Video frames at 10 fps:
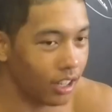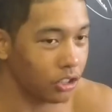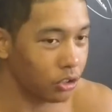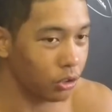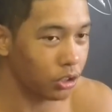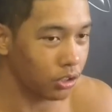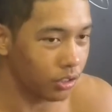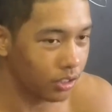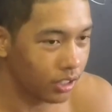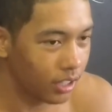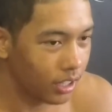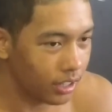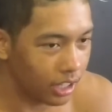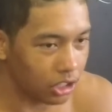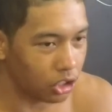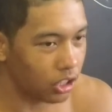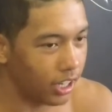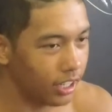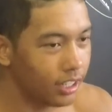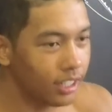not social. They just
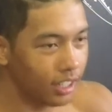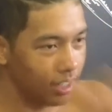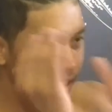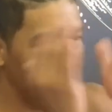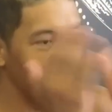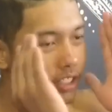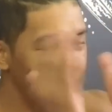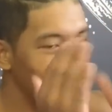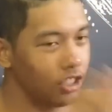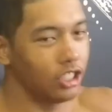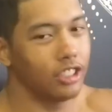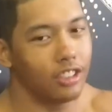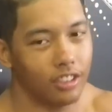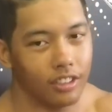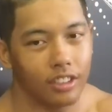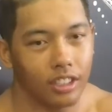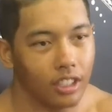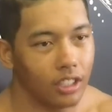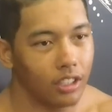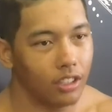train. They just see jiu-jitsu.
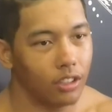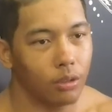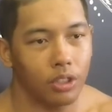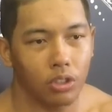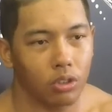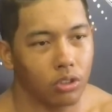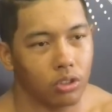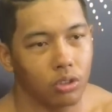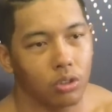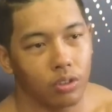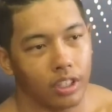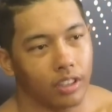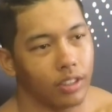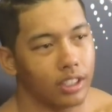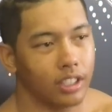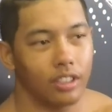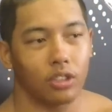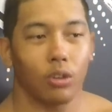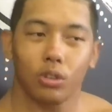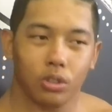You know, when you go to school, and I want to tell you,
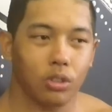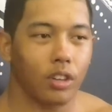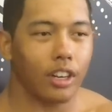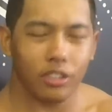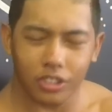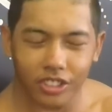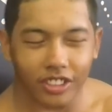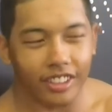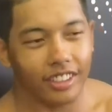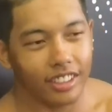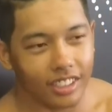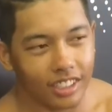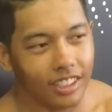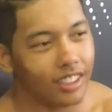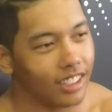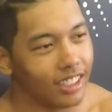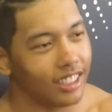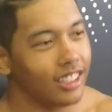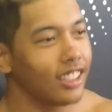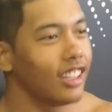go to school. How's school? It's good.
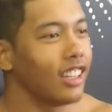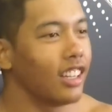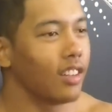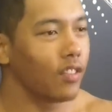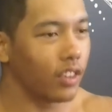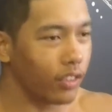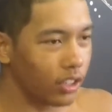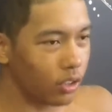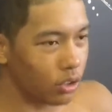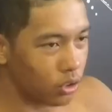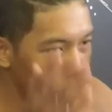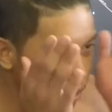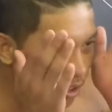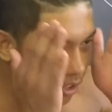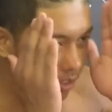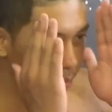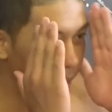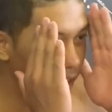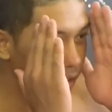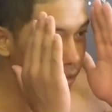But when you go to school, your
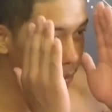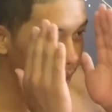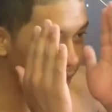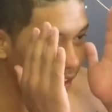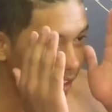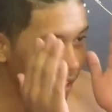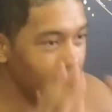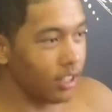mind goes from here